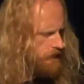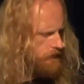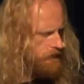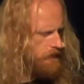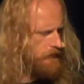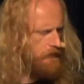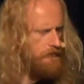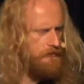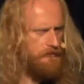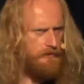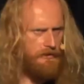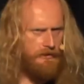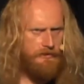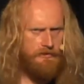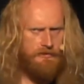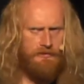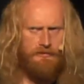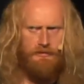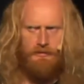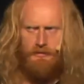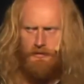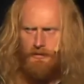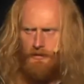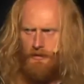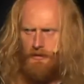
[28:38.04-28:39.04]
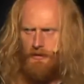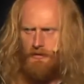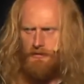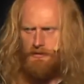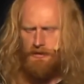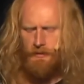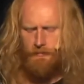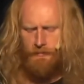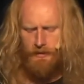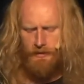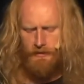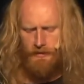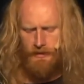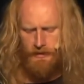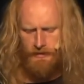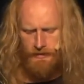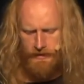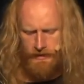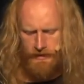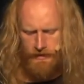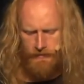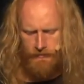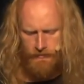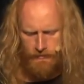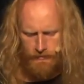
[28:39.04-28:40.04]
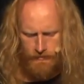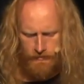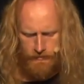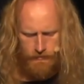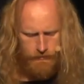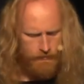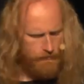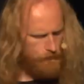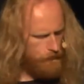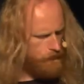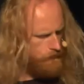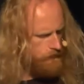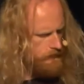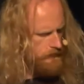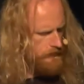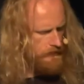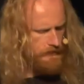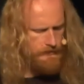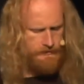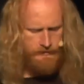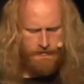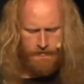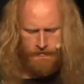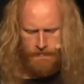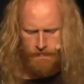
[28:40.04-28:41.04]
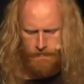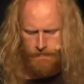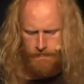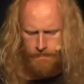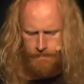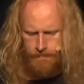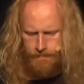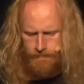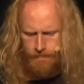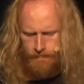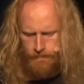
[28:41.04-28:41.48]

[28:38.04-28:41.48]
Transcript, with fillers: the process, something like that would be ideal.